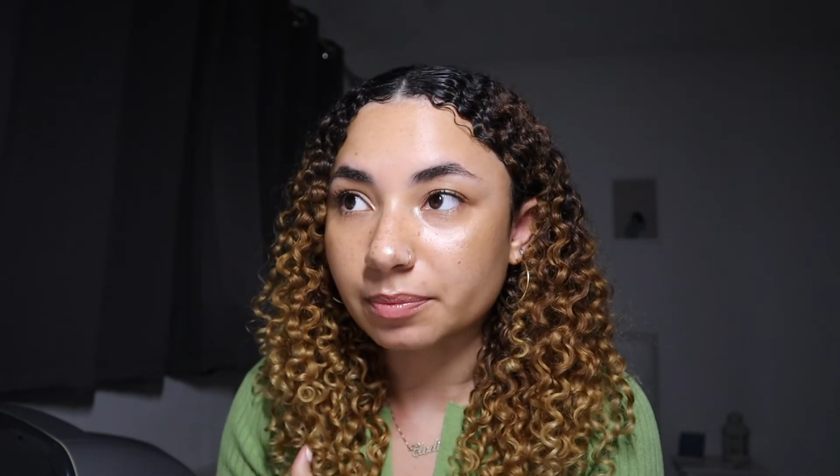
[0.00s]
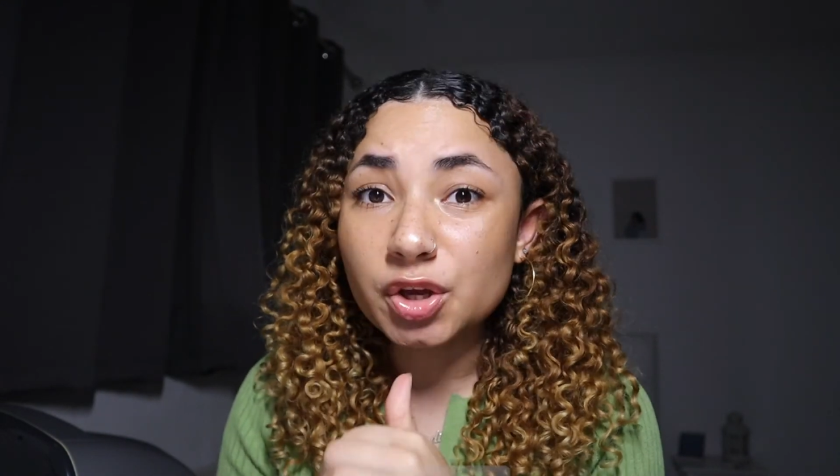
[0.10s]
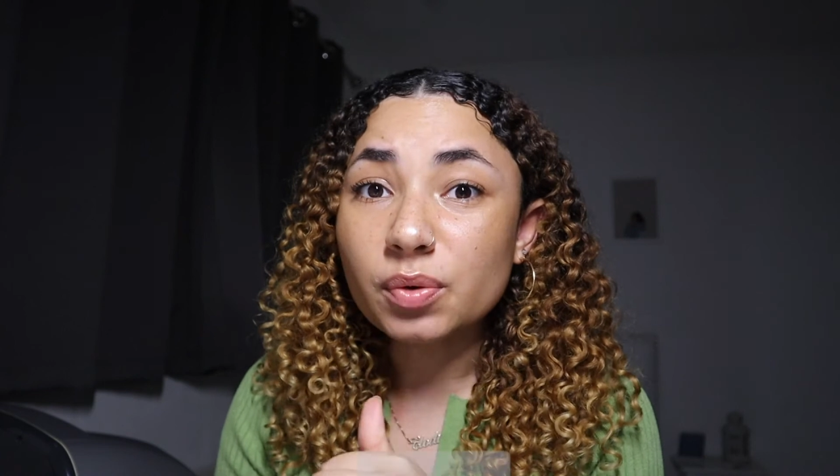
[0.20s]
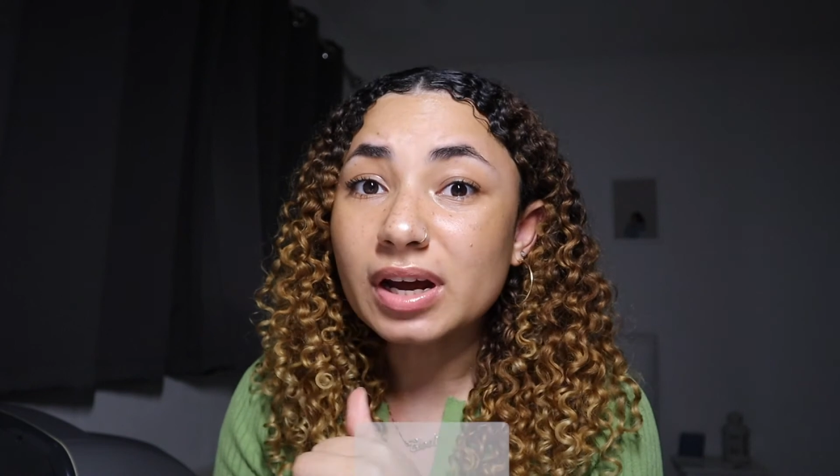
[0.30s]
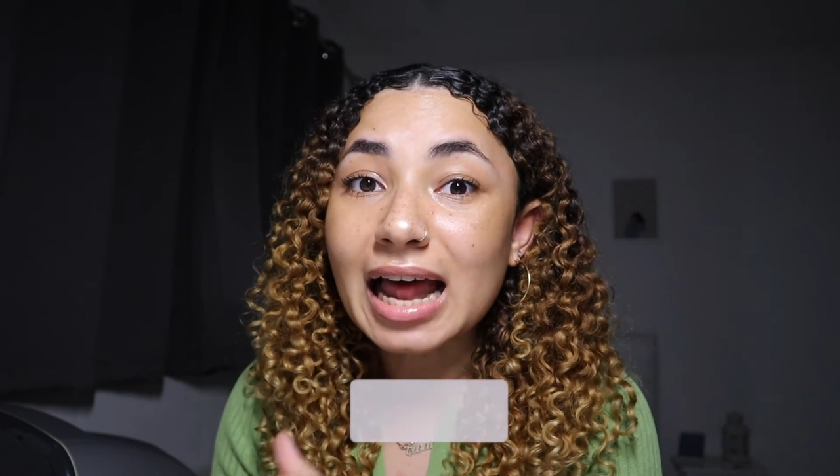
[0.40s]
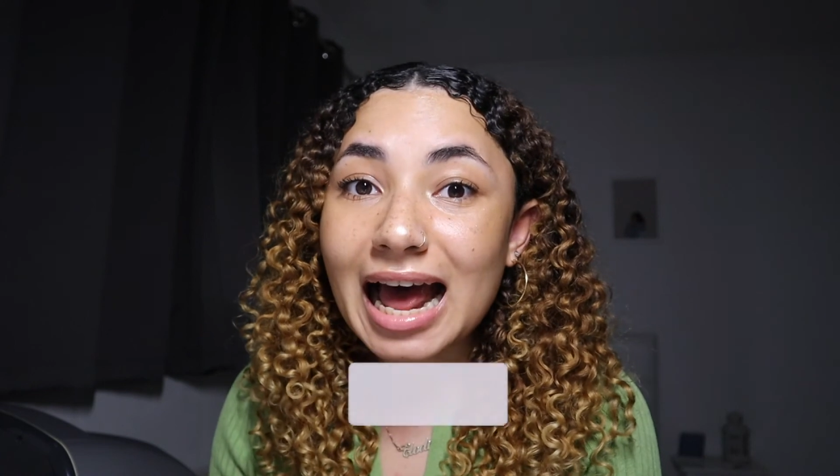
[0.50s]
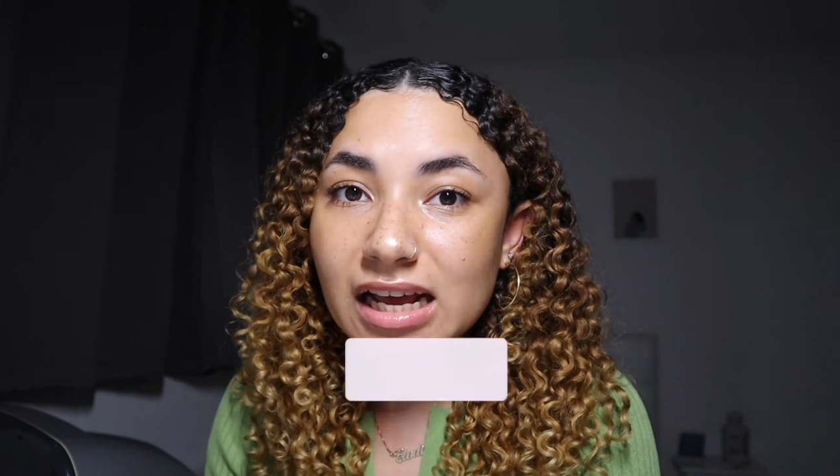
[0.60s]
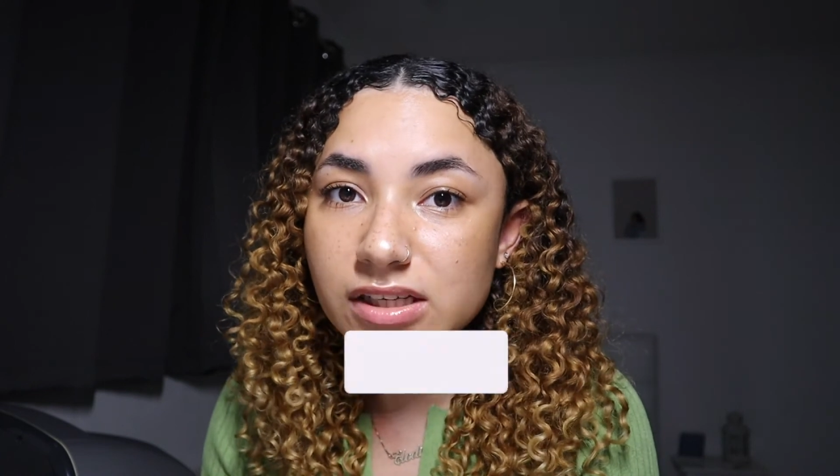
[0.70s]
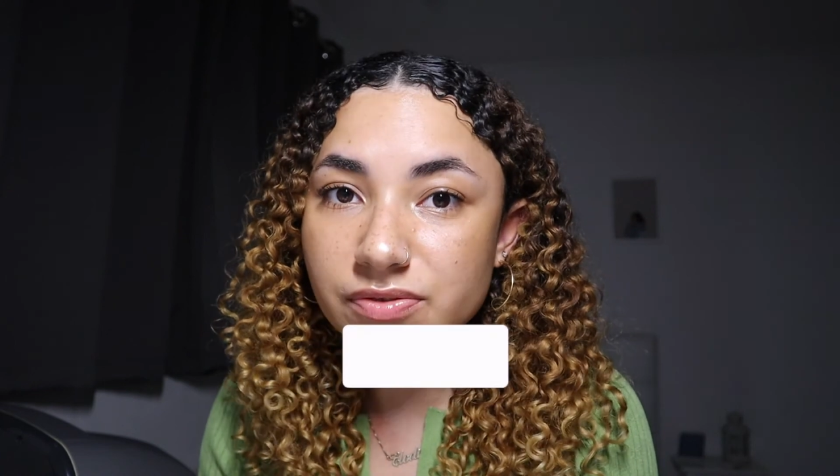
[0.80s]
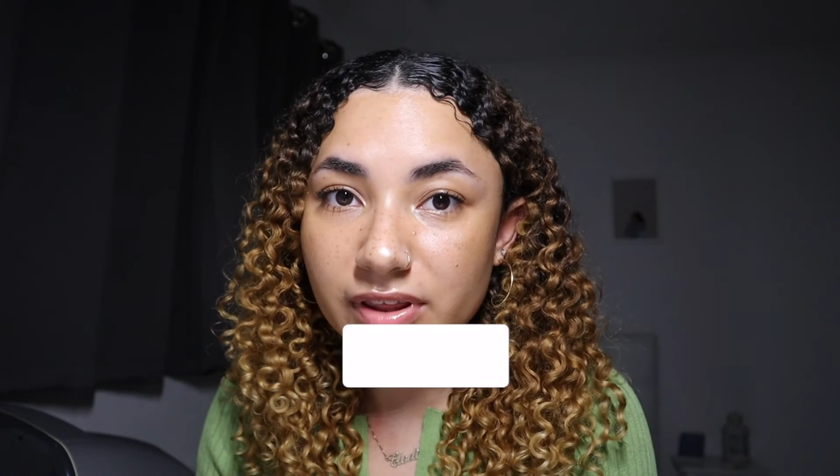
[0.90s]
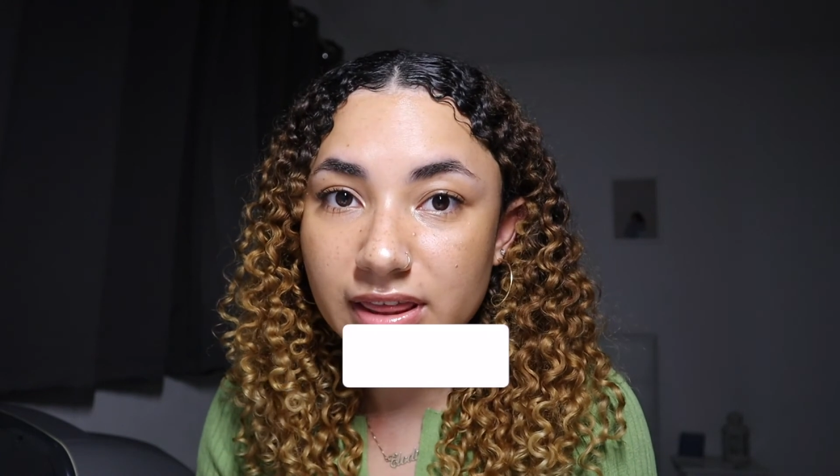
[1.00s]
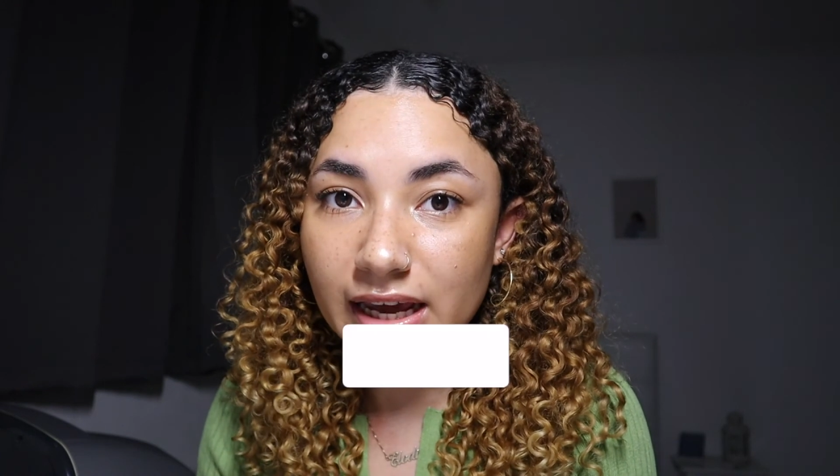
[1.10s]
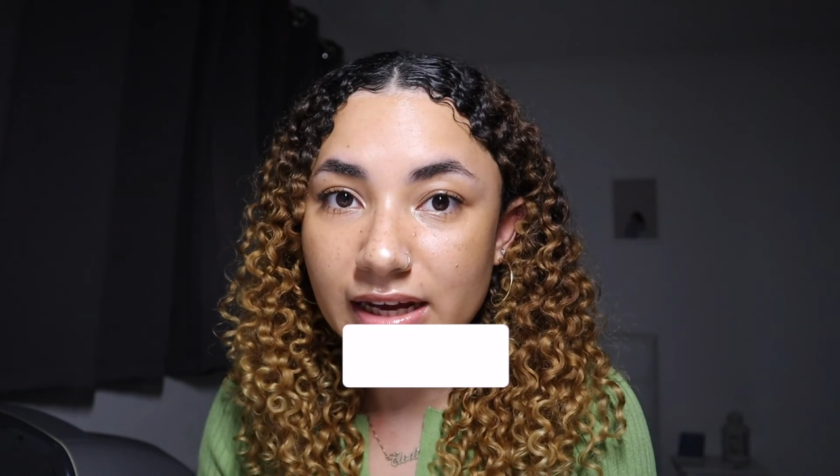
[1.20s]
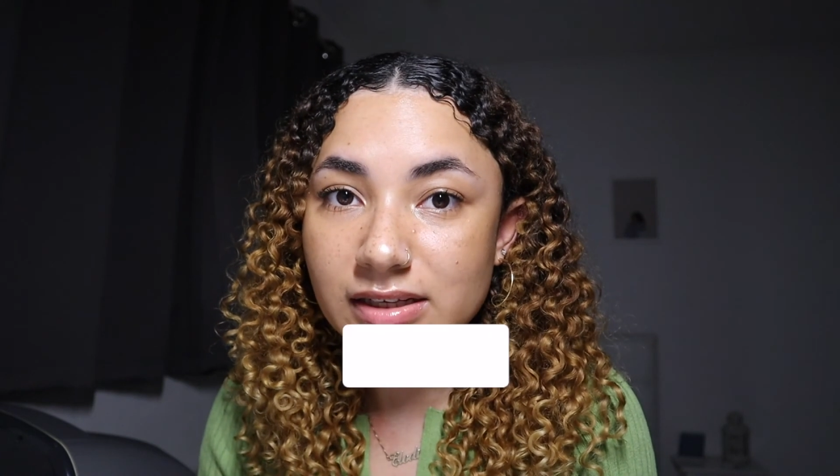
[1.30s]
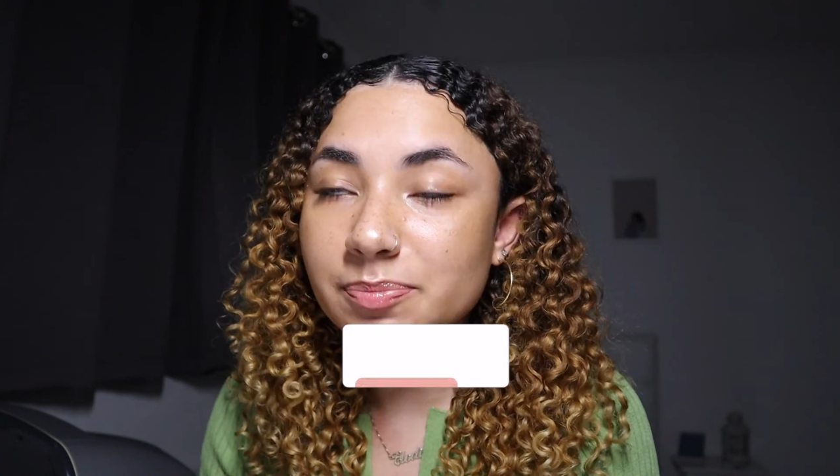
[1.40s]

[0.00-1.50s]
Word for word: You can ask for things,